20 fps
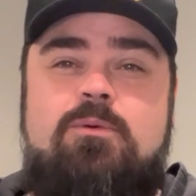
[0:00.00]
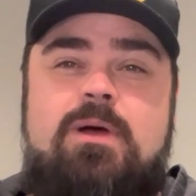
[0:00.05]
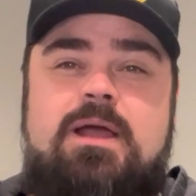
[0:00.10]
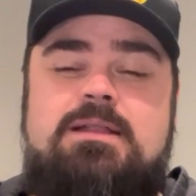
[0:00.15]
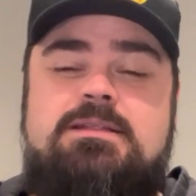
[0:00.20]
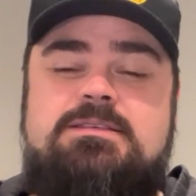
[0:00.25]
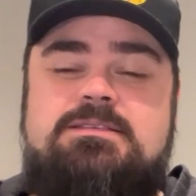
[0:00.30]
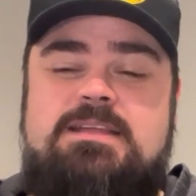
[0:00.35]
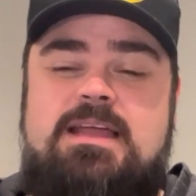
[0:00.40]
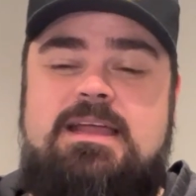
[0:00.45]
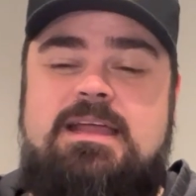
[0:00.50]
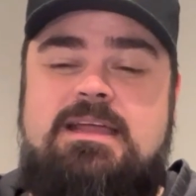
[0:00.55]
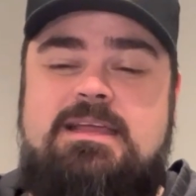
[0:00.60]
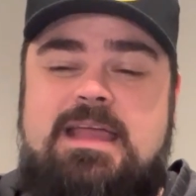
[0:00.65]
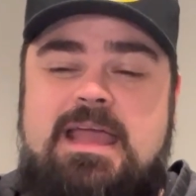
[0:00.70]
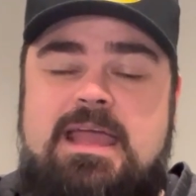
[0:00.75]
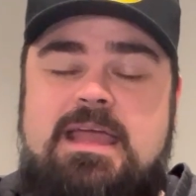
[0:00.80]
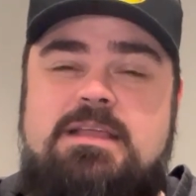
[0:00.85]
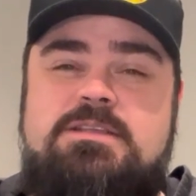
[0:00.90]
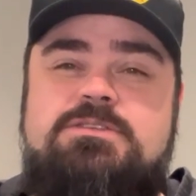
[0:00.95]
way to stay
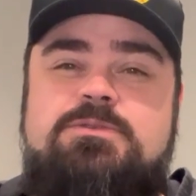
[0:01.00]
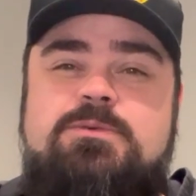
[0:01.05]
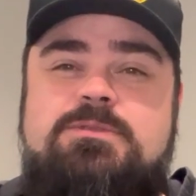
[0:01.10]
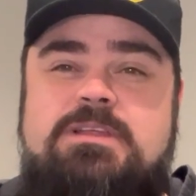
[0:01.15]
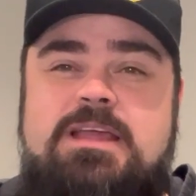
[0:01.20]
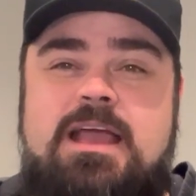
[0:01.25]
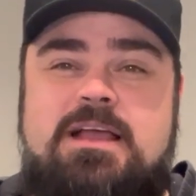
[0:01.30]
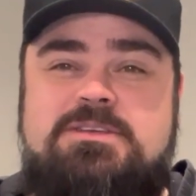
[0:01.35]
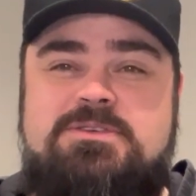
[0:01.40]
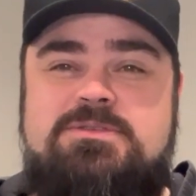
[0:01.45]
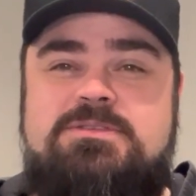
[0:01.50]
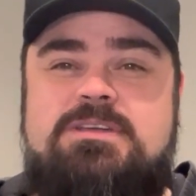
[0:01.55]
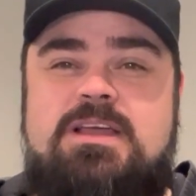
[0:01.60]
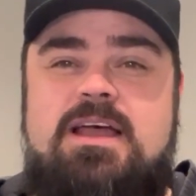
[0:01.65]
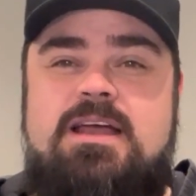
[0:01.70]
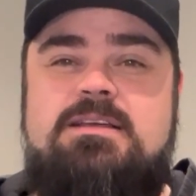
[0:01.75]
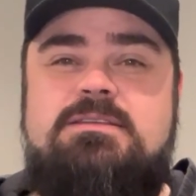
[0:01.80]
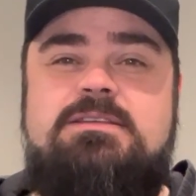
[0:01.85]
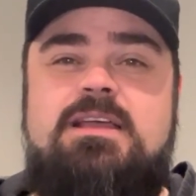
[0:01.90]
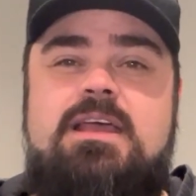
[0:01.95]
engaged with the
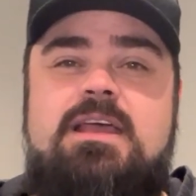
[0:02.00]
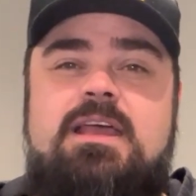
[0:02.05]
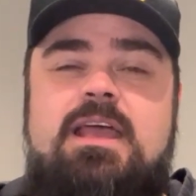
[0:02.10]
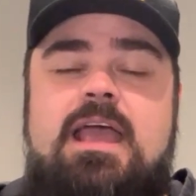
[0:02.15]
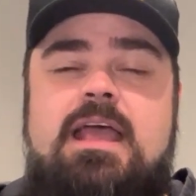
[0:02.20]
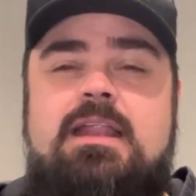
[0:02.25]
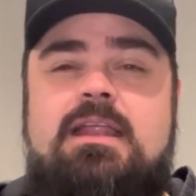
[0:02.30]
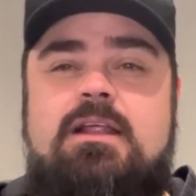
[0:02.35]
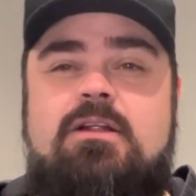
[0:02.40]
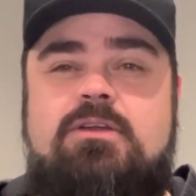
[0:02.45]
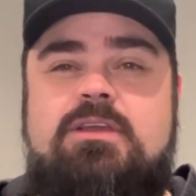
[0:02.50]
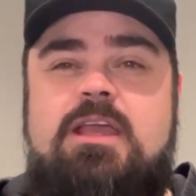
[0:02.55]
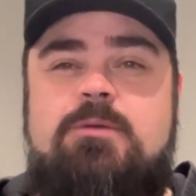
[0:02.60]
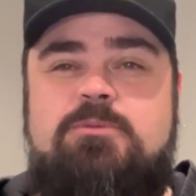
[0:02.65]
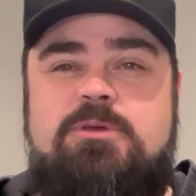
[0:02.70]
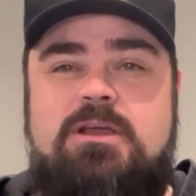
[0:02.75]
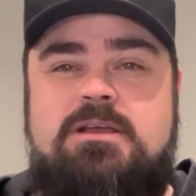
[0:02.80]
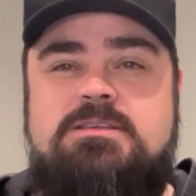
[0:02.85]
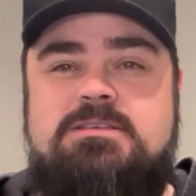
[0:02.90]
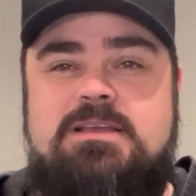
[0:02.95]
exercise, and it'll
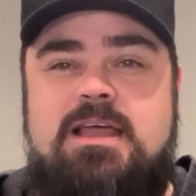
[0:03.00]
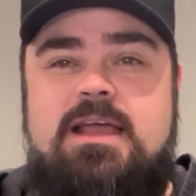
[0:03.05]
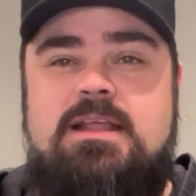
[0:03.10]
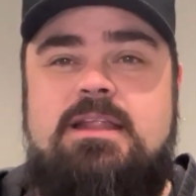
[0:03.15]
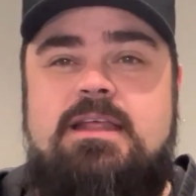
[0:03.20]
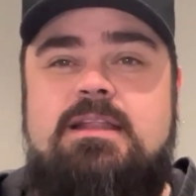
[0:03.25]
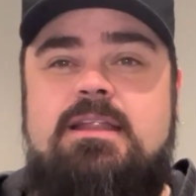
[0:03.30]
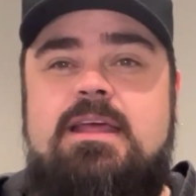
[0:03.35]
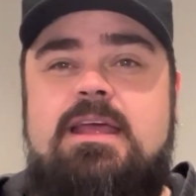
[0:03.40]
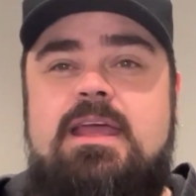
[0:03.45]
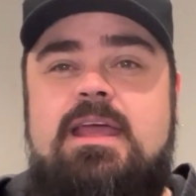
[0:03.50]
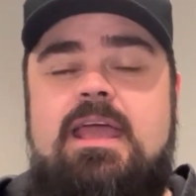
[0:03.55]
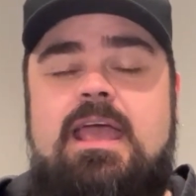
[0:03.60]
keep you excited.